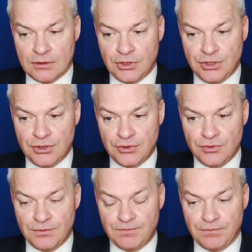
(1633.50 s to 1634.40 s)

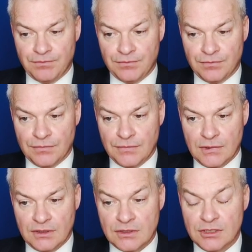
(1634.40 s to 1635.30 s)
Q
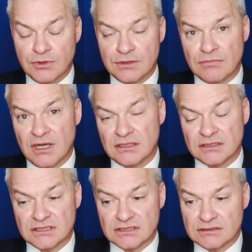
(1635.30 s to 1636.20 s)
is only worth
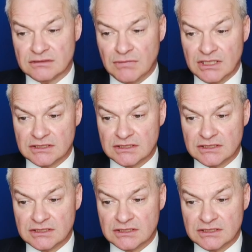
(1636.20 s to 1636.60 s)
minus 9.